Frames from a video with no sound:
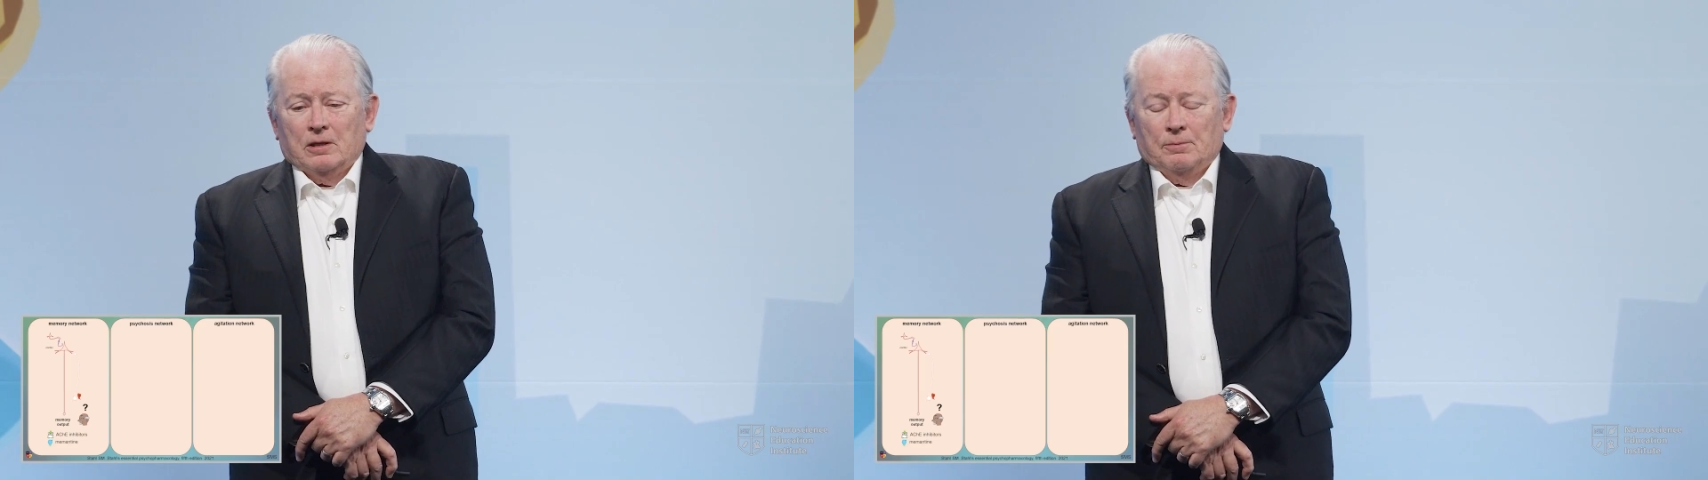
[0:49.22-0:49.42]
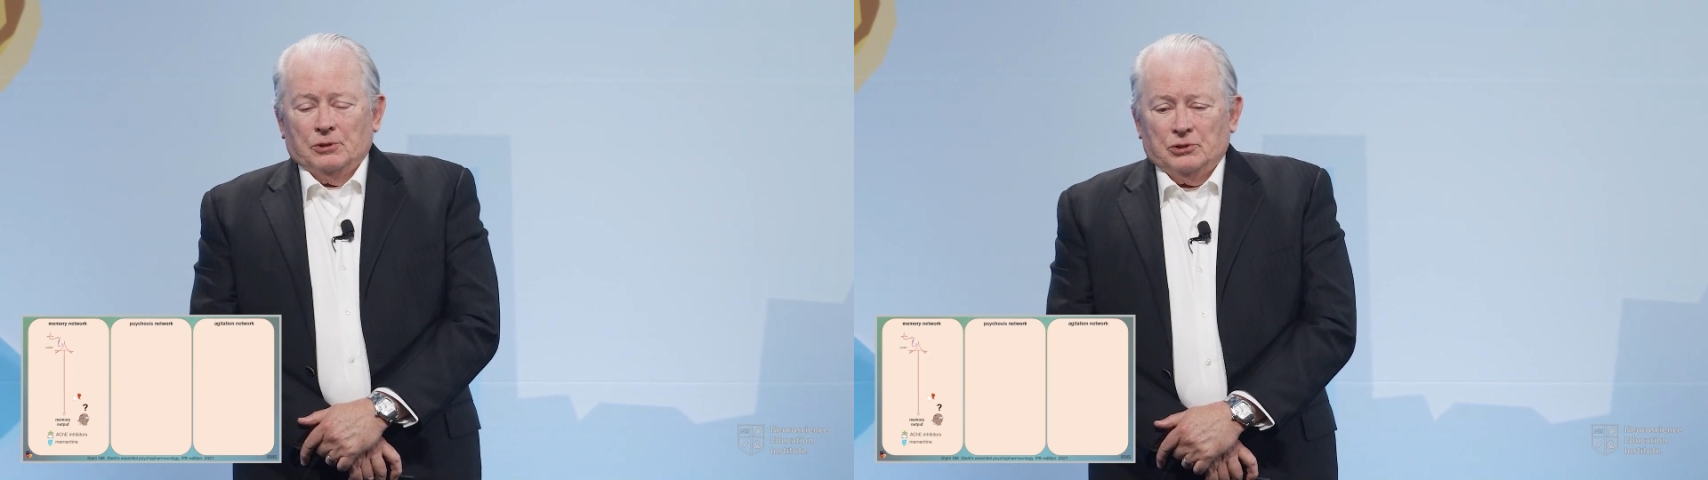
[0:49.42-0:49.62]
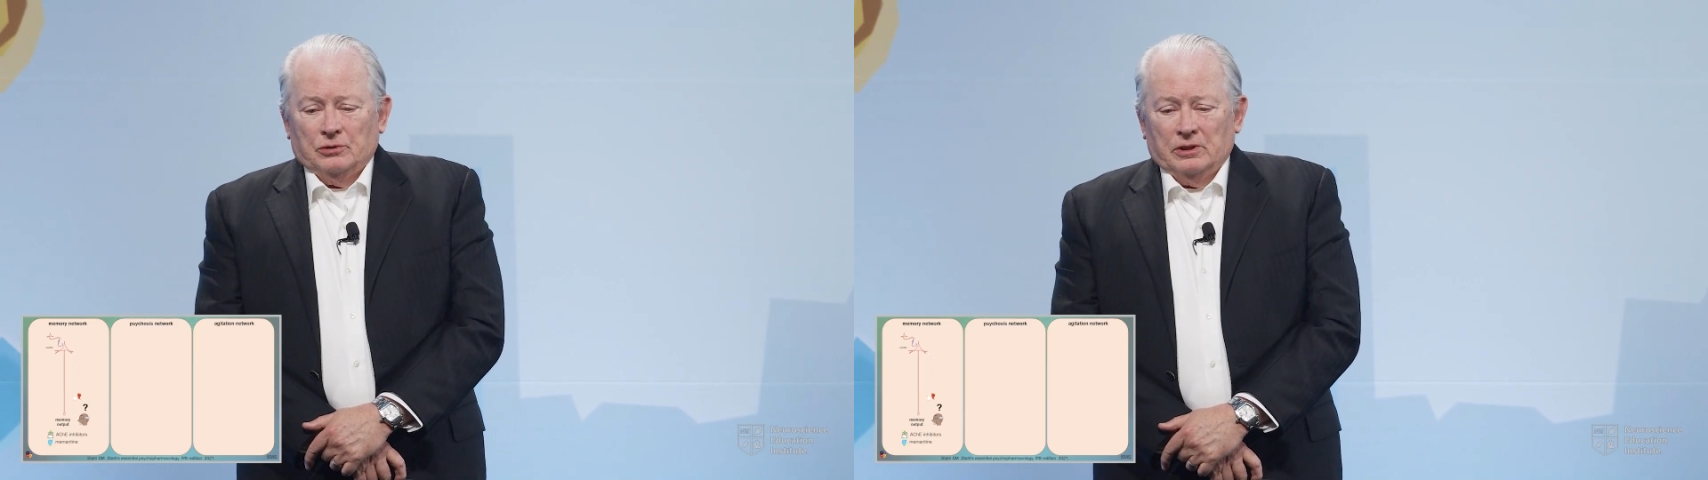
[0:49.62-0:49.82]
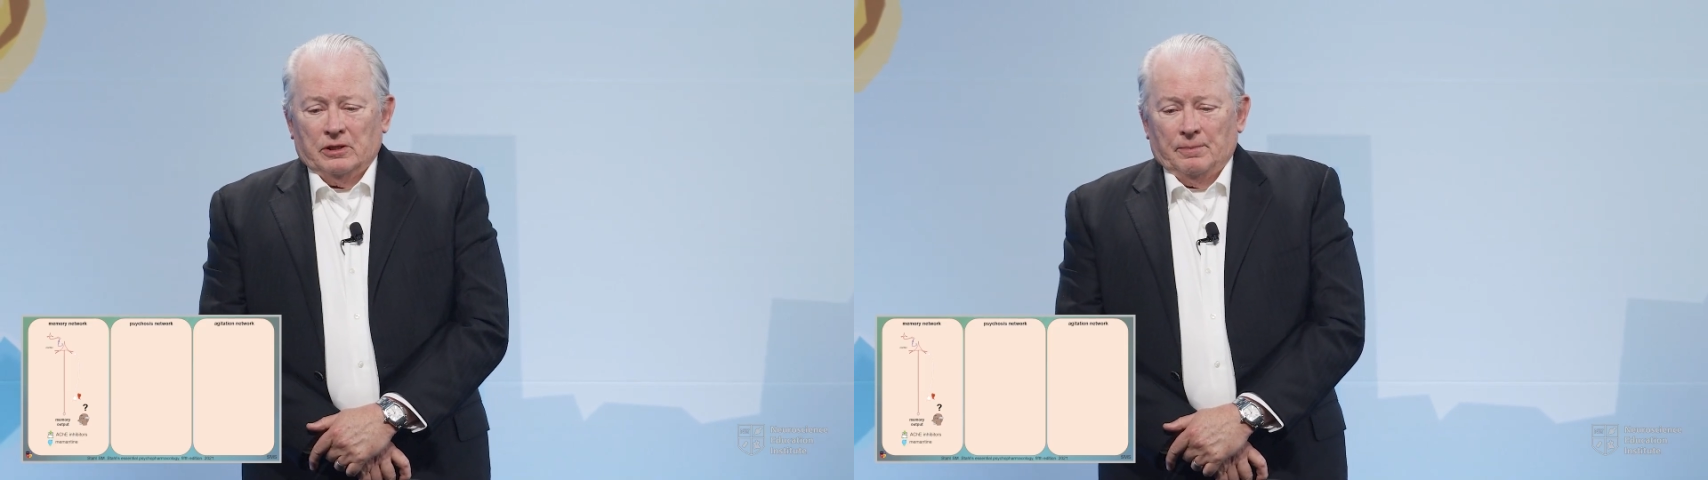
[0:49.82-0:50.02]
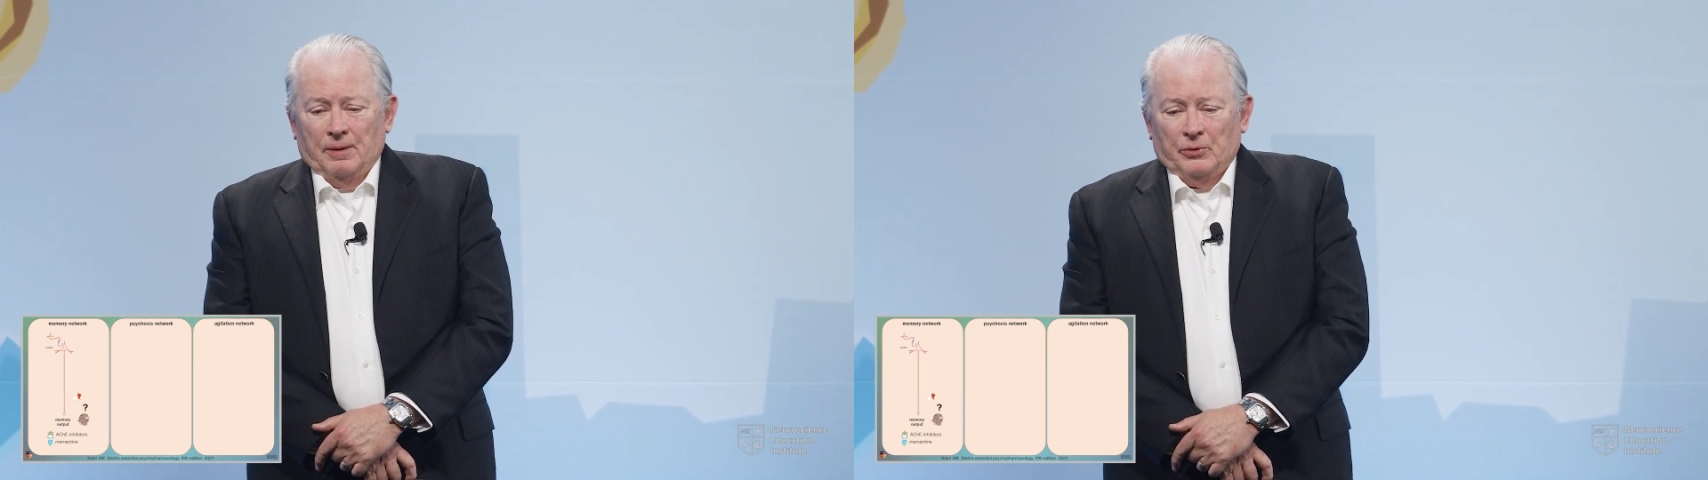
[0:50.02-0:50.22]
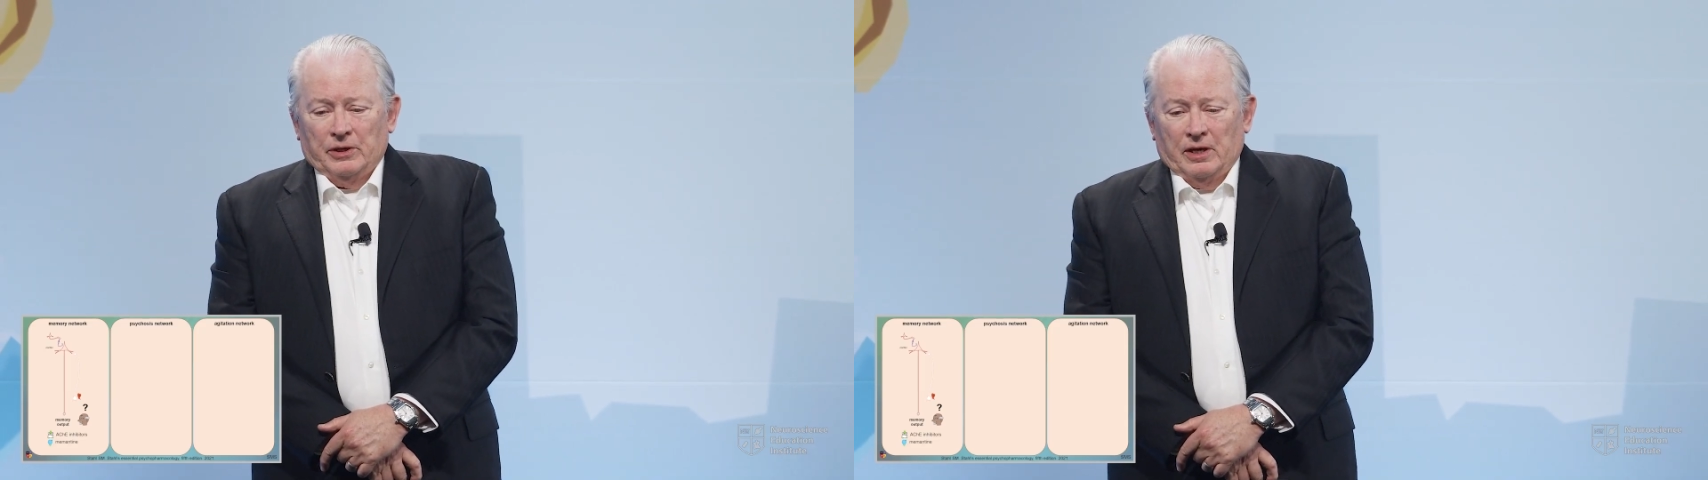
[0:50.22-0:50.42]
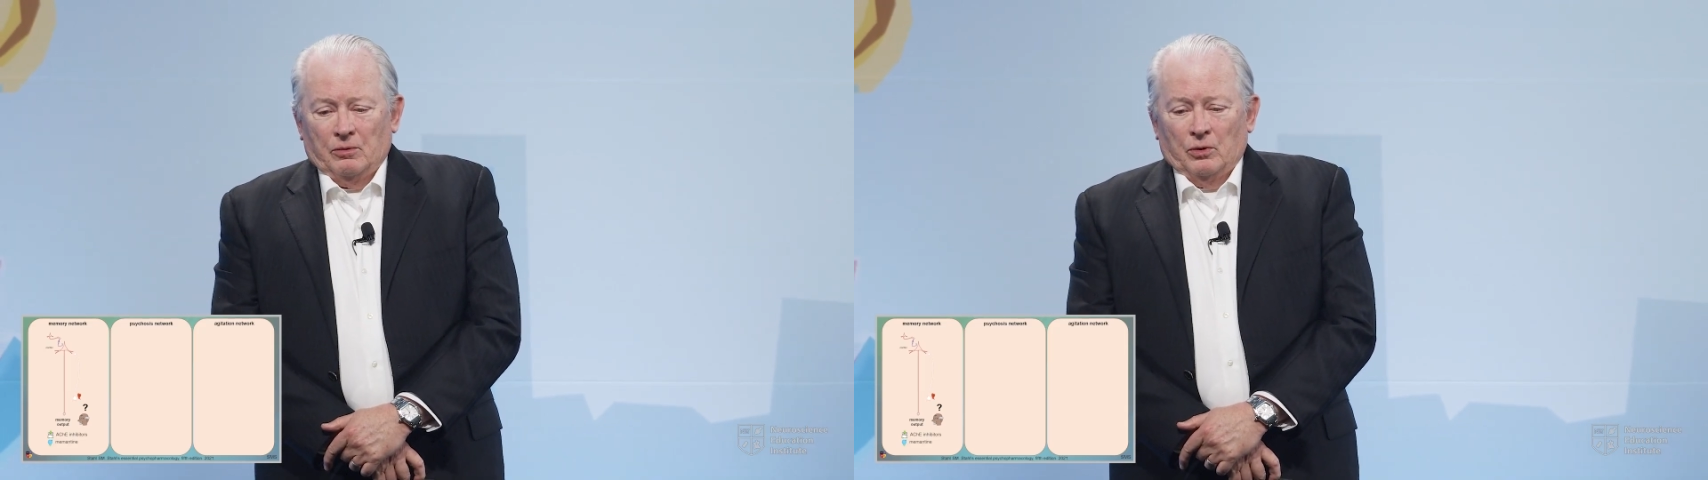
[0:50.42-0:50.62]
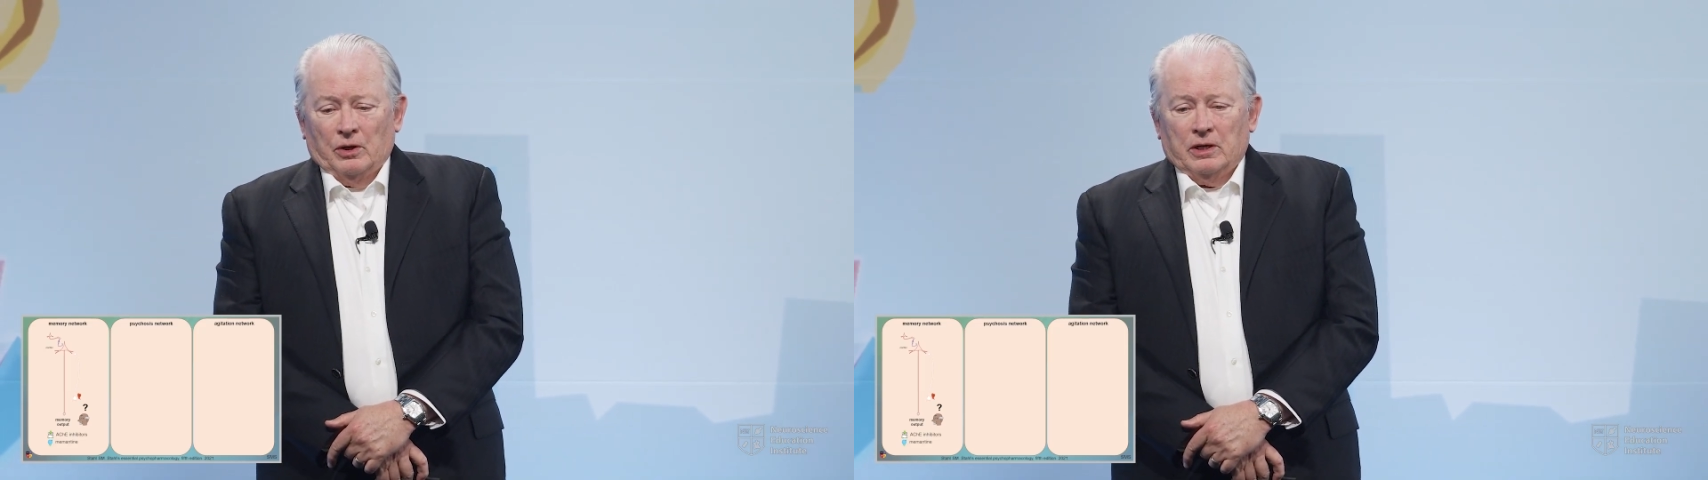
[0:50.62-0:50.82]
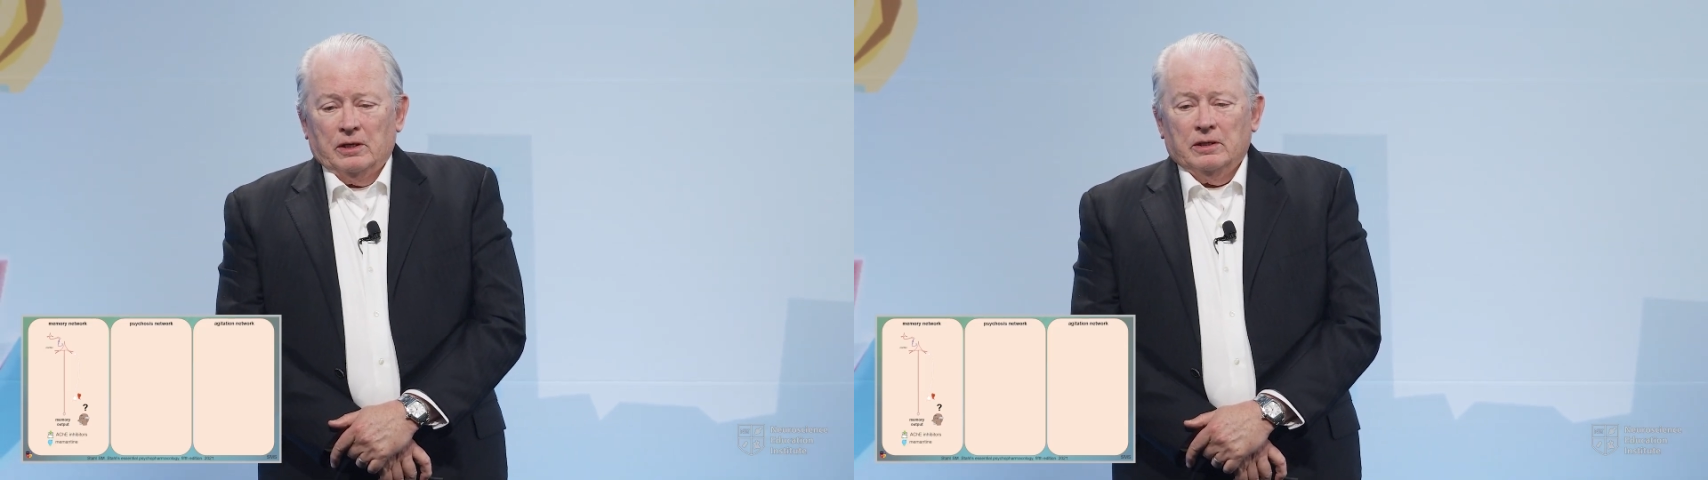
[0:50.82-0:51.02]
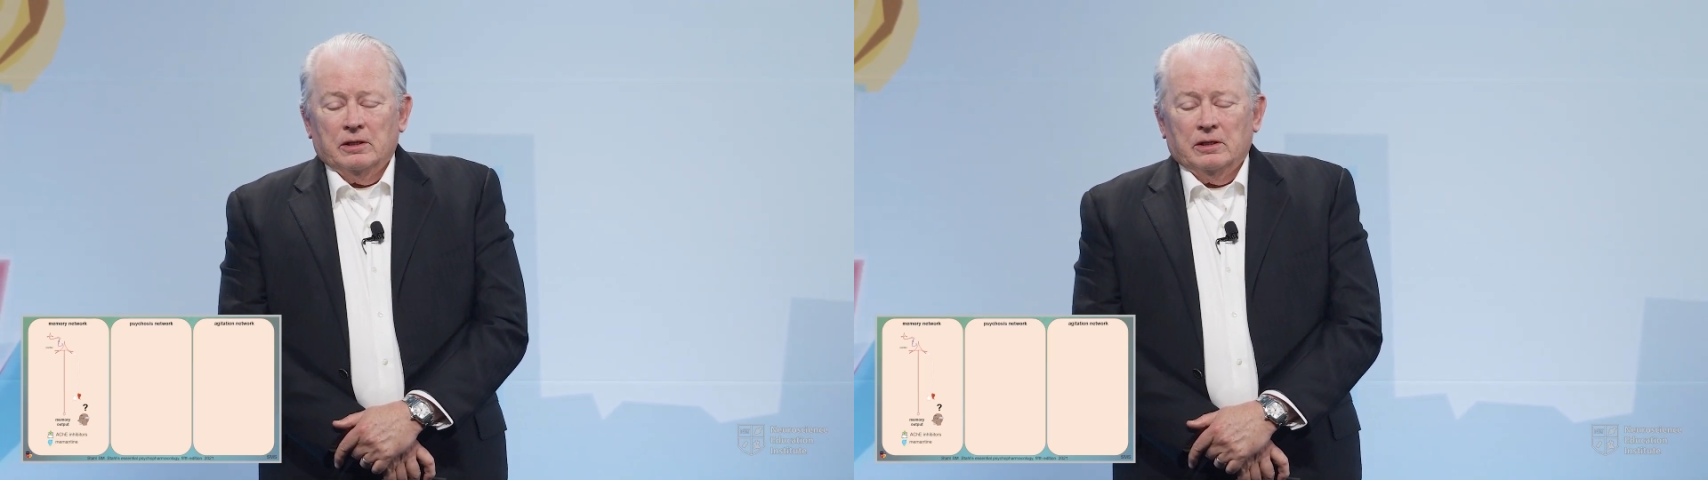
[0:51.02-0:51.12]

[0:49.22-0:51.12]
But certainly the memory network,